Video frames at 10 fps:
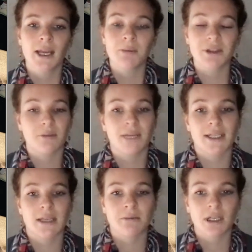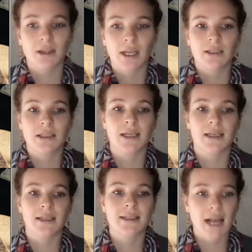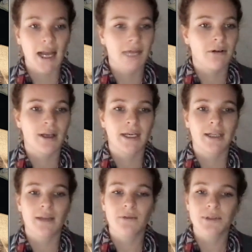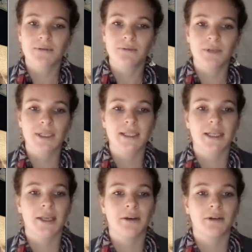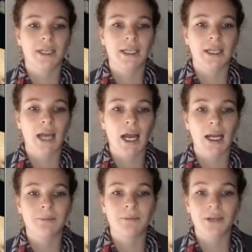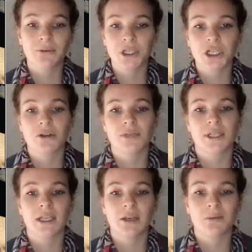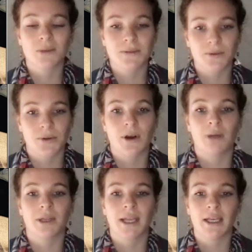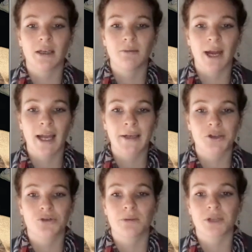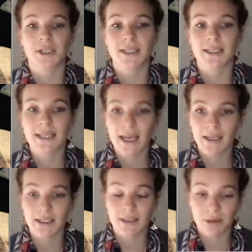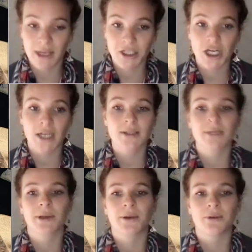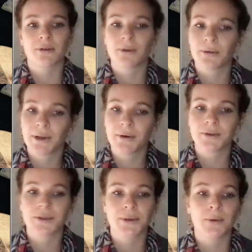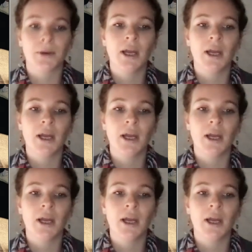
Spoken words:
But the pandemic led to skyrocketing levels of food insecurity, and reaching those in need was further complicated by disruptions in supply chains that we heard of earlier, too.